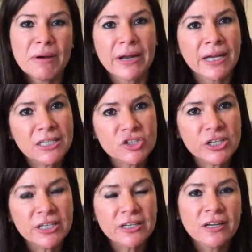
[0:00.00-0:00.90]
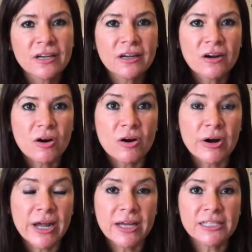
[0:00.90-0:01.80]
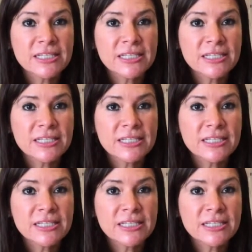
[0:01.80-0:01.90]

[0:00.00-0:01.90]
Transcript: think about a country or